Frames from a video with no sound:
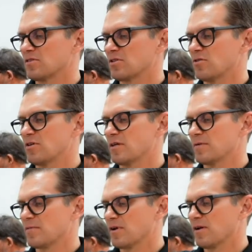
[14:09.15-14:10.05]
so
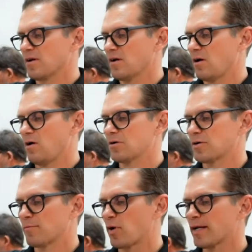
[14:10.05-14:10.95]
that all
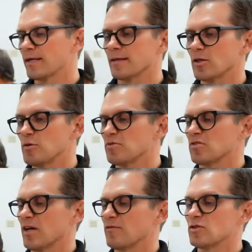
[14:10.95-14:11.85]
your break-in
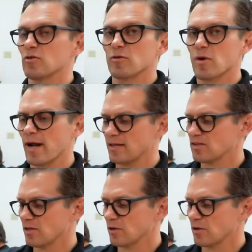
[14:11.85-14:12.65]
lubes and stuff will do it right.